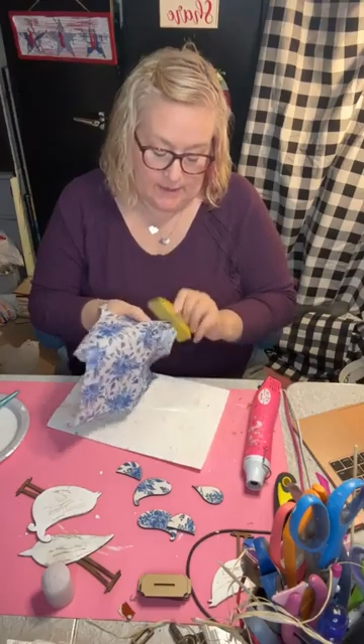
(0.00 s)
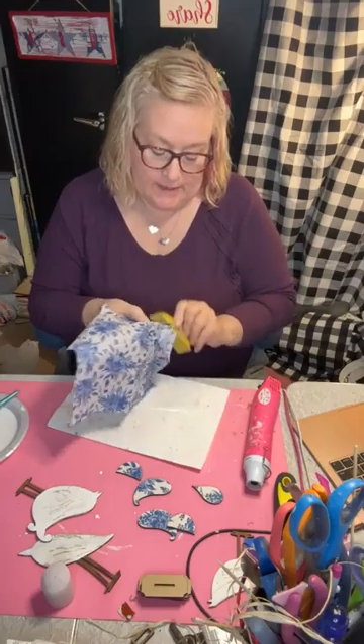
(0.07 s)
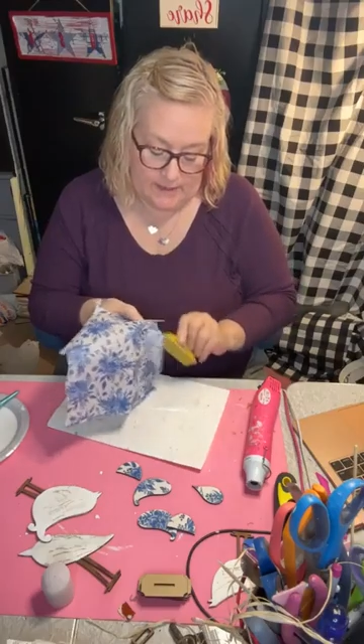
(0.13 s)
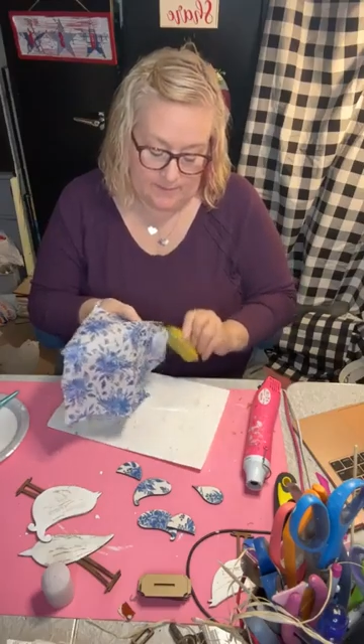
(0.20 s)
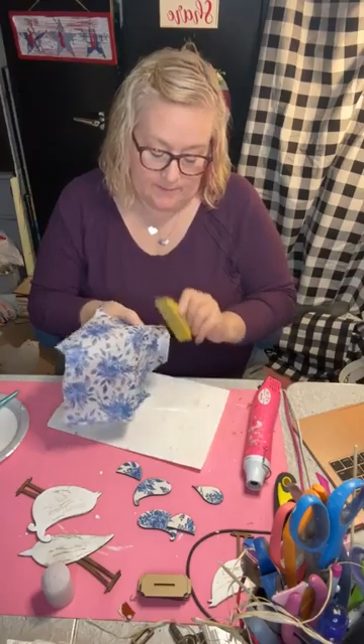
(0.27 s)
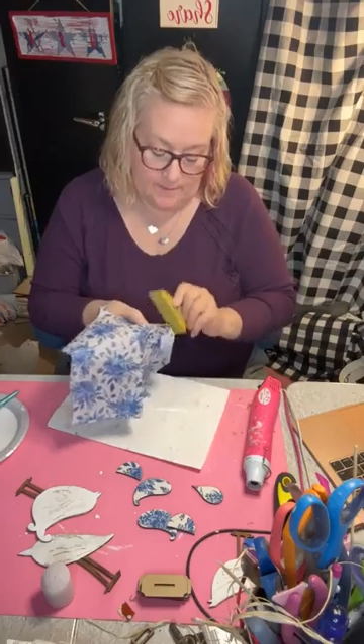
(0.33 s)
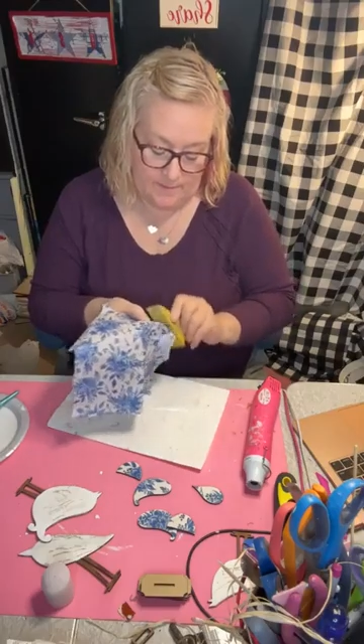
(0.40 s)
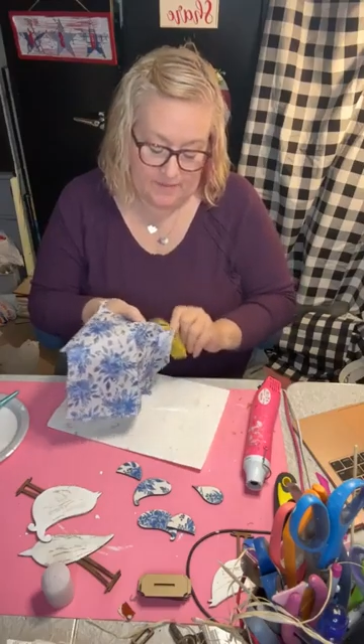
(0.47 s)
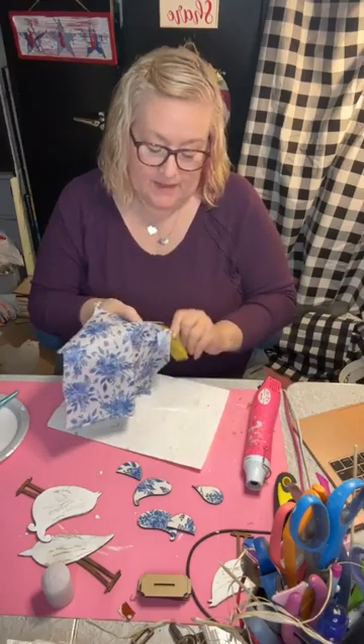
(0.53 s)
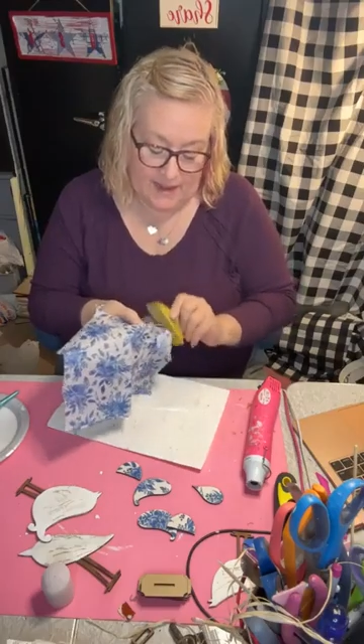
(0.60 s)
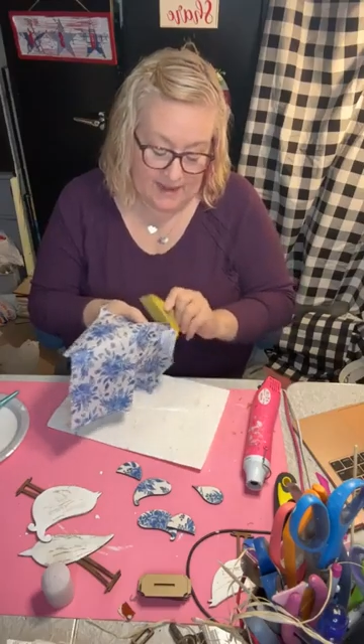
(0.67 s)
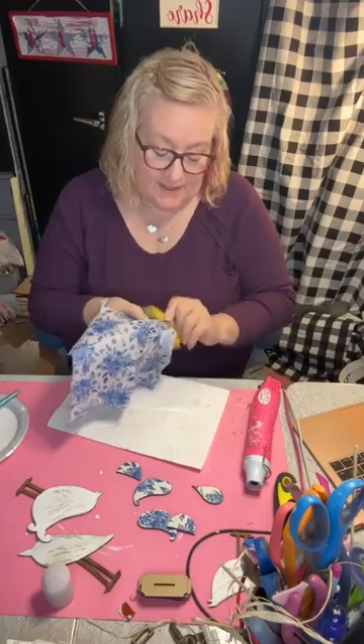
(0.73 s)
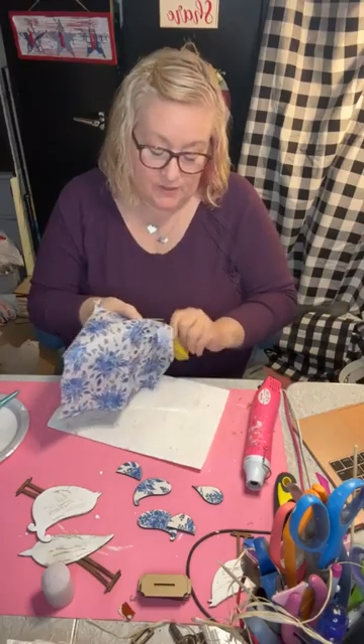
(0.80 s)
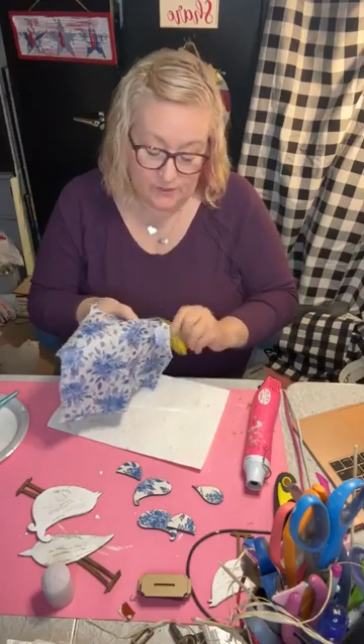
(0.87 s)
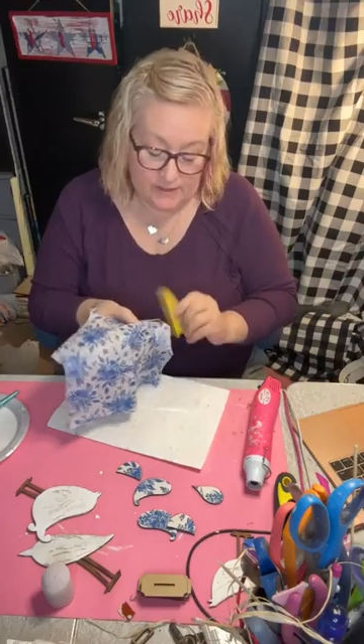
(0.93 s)
but
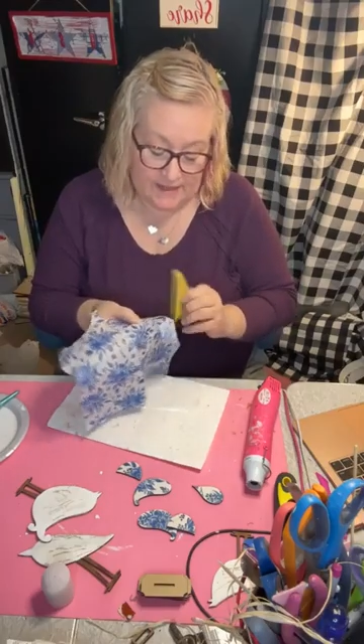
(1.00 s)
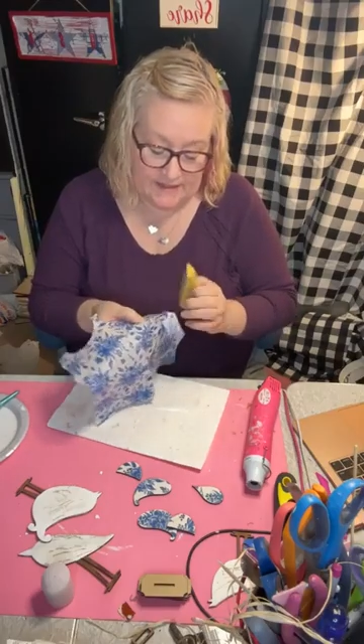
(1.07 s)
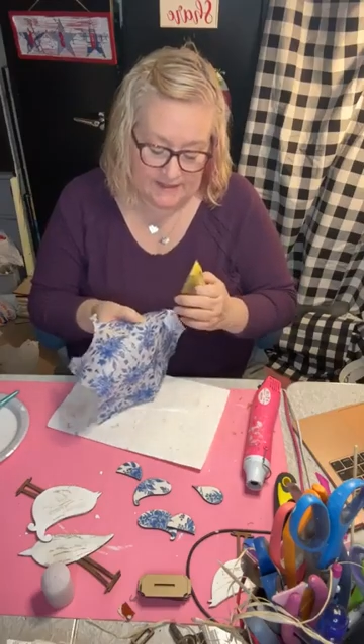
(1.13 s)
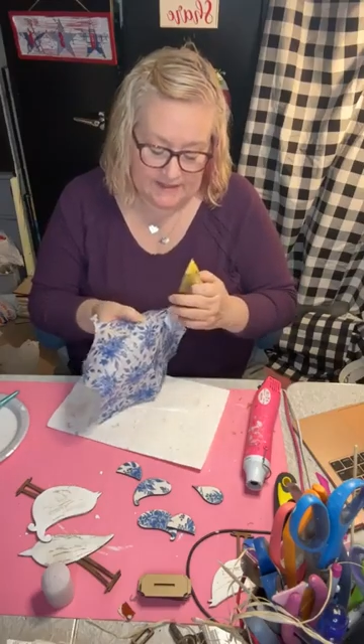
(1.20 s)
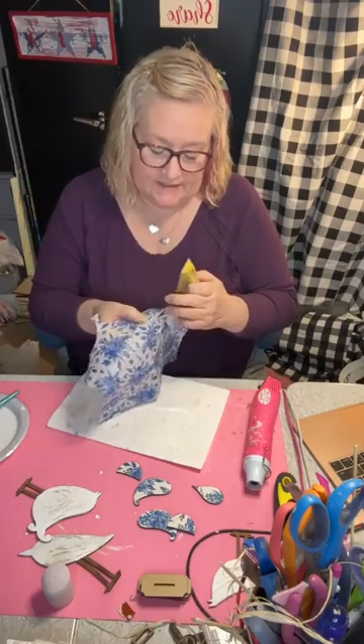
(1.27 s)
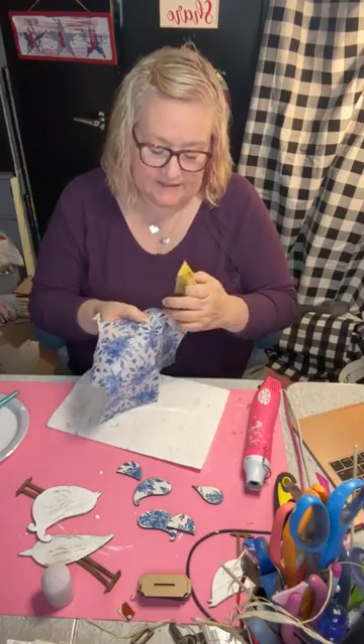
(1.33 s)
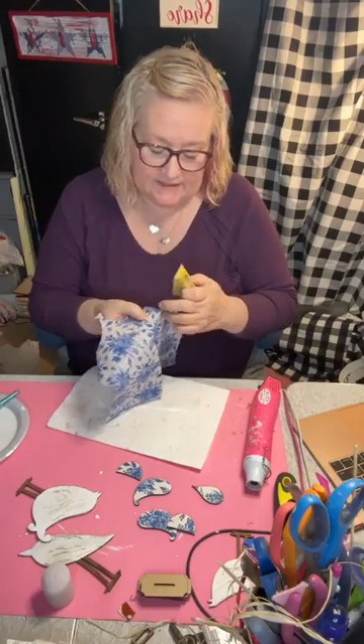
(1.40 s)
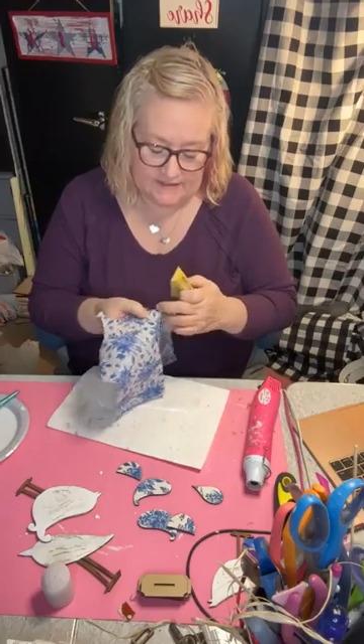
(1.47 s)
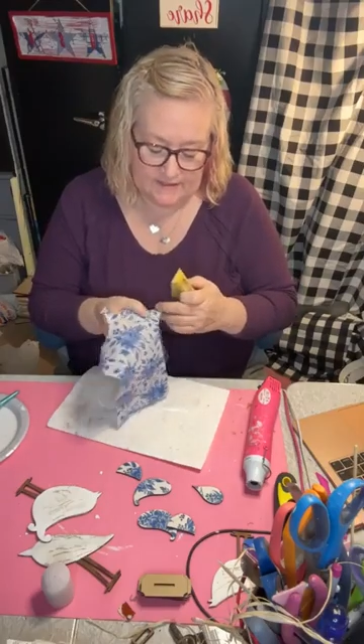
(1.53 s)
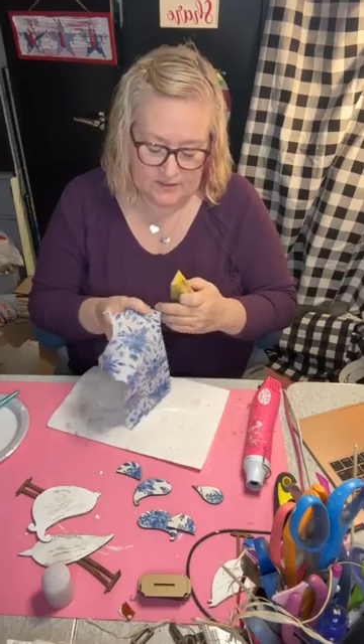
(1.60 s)
I do like this.